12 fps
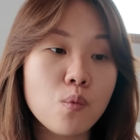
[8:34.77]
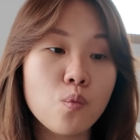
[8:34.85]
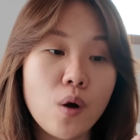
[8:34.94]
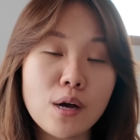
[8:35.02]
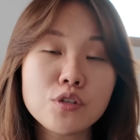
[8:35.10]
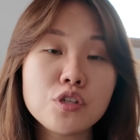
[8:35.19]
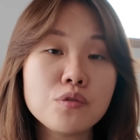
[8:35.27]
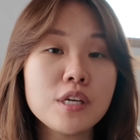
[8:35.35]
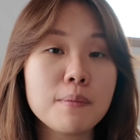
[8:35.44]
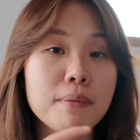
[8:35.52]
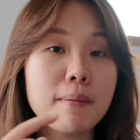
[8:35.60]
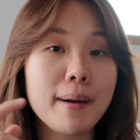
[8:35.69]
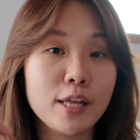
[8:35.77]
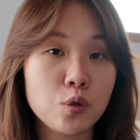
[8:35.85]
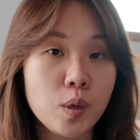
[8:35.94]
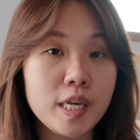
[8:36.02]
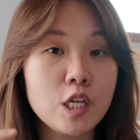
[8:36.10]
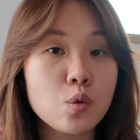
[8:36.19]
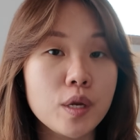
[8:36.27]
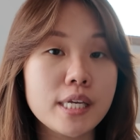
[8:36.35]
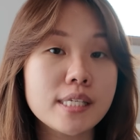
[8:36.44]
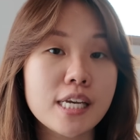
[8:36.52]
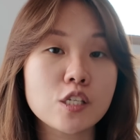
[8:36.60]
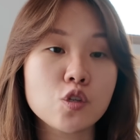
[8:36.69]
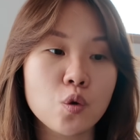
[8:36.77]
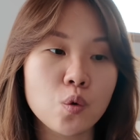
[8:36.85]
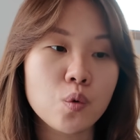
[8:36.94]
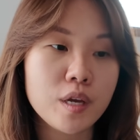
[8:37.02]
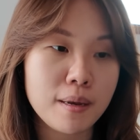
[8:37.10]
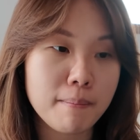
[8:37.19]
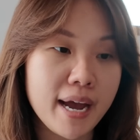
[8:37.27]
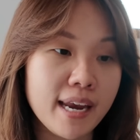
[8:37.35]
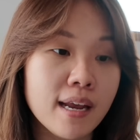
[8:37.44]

while still keeping my 2026 goal in mind.